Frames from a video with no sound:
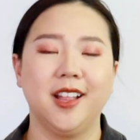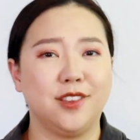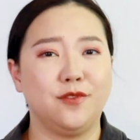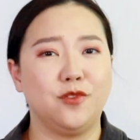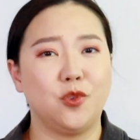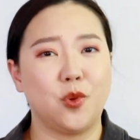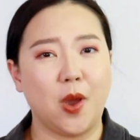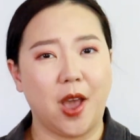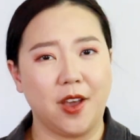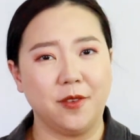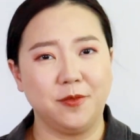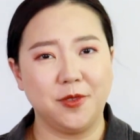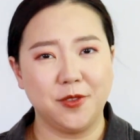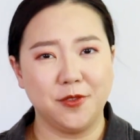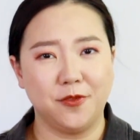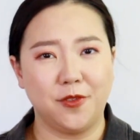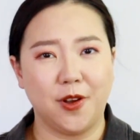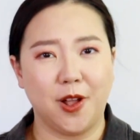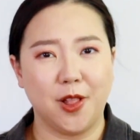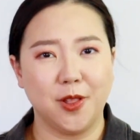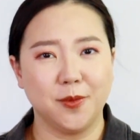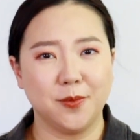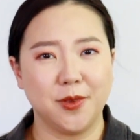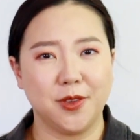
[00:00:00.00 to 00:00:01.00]
If you have been
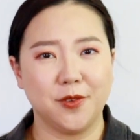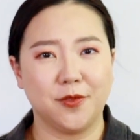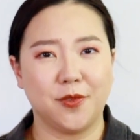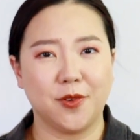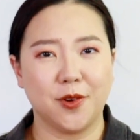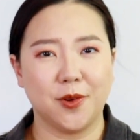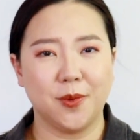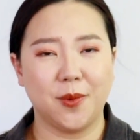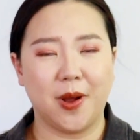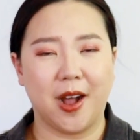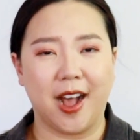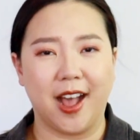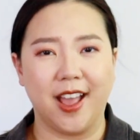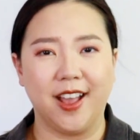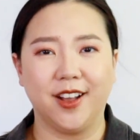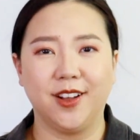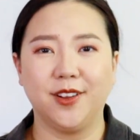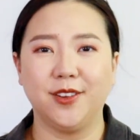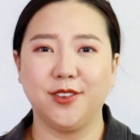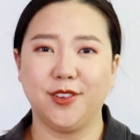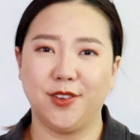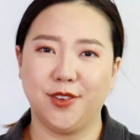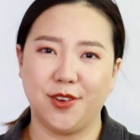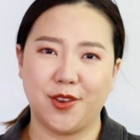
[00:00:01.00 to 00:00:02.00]
following me for a
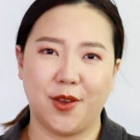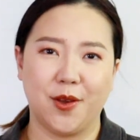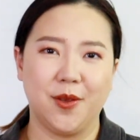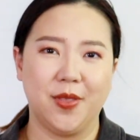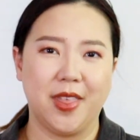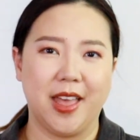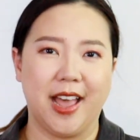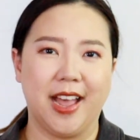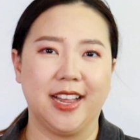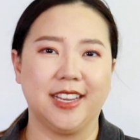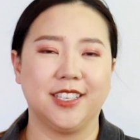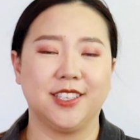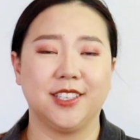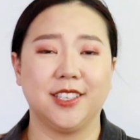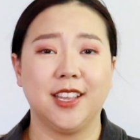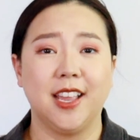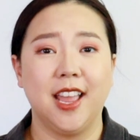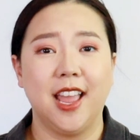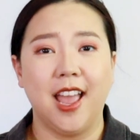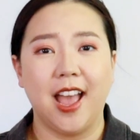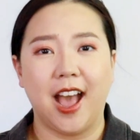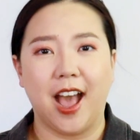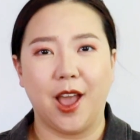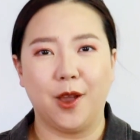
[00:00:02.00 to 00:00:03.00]
while, you know that
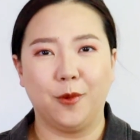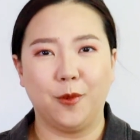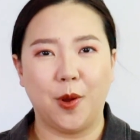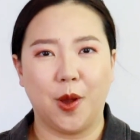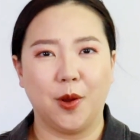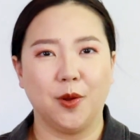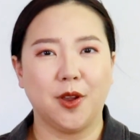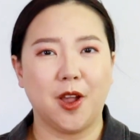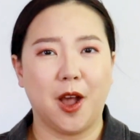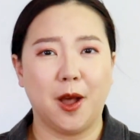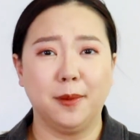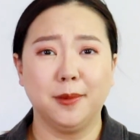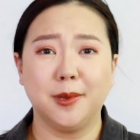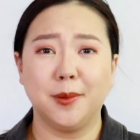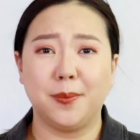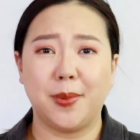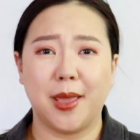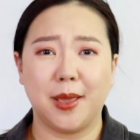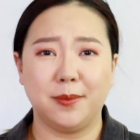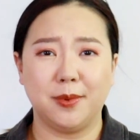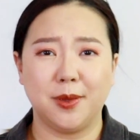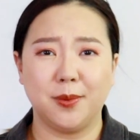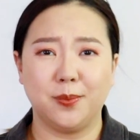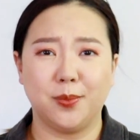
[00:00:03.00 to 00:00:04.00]
I well welcomed a
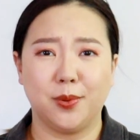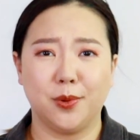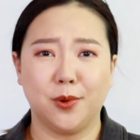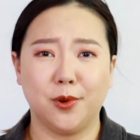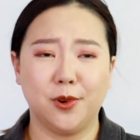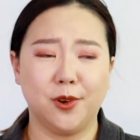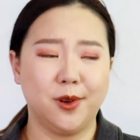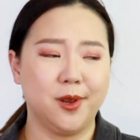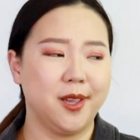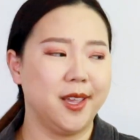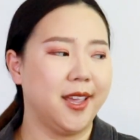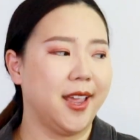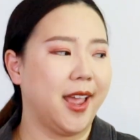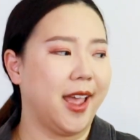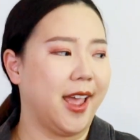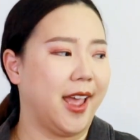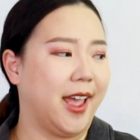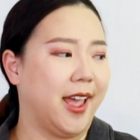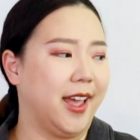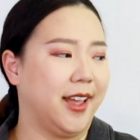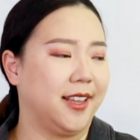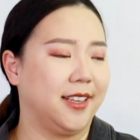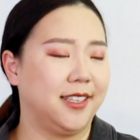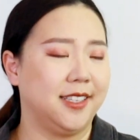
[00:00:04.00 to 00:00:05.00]
baby boy
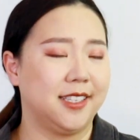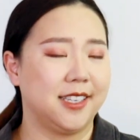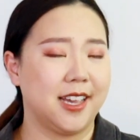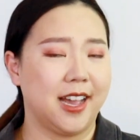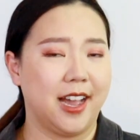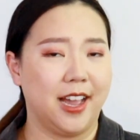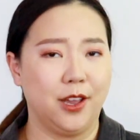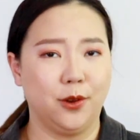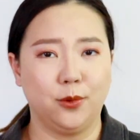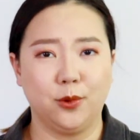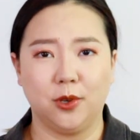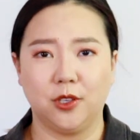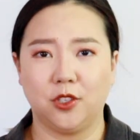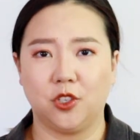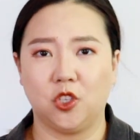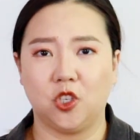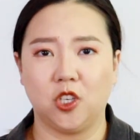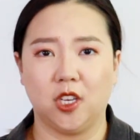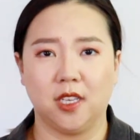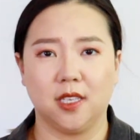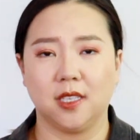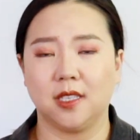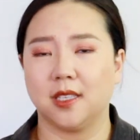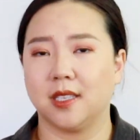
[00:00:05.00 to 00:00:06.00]
and I was
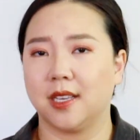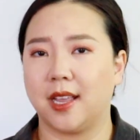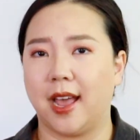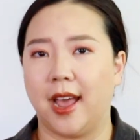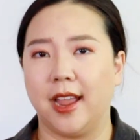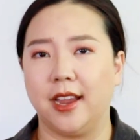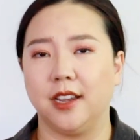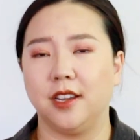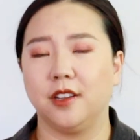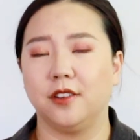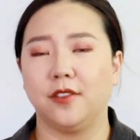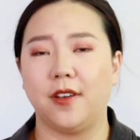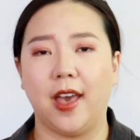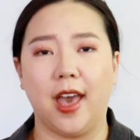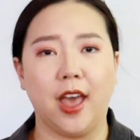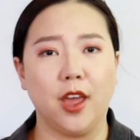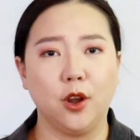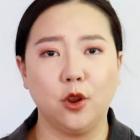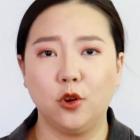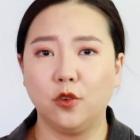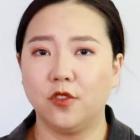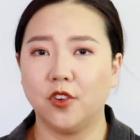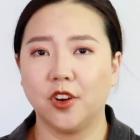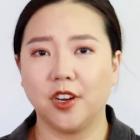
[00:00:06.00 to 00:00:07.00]
just kind of head
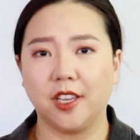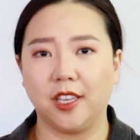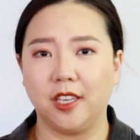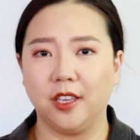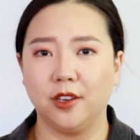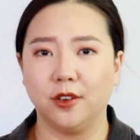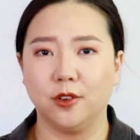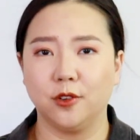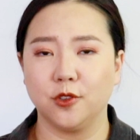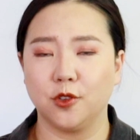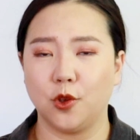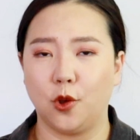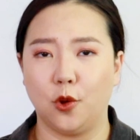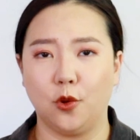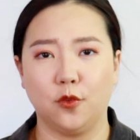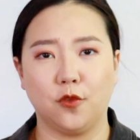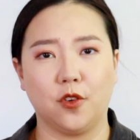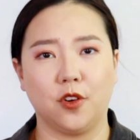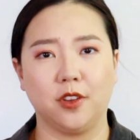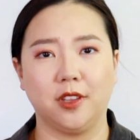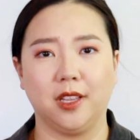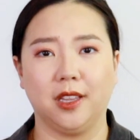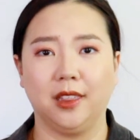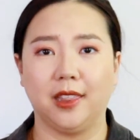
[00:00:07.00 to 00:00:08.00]
over heels
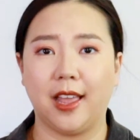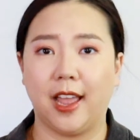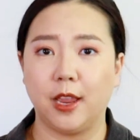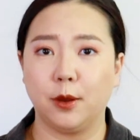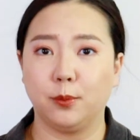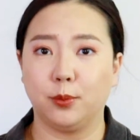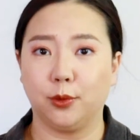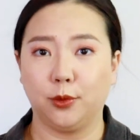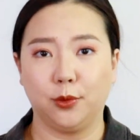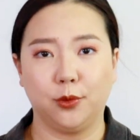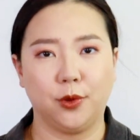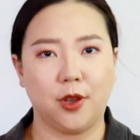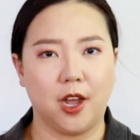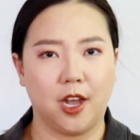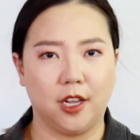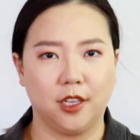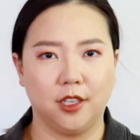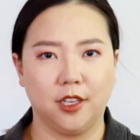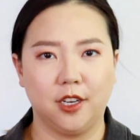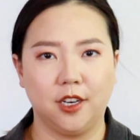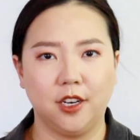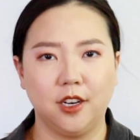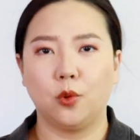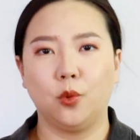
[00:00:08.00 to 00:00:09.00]
over the light blue
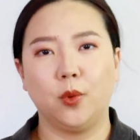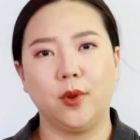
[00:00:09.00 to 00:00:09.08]
color.